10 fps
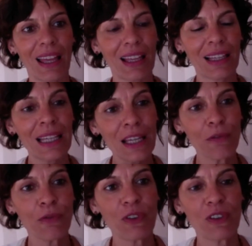
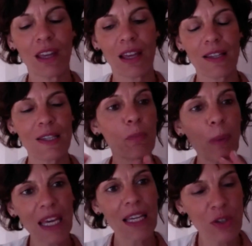gives
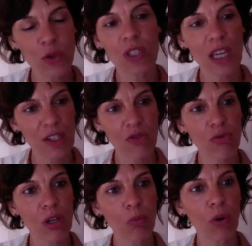space to the
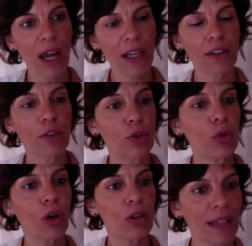extreme right to
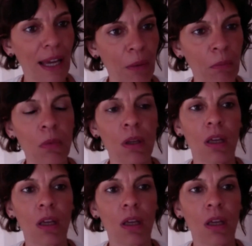condemn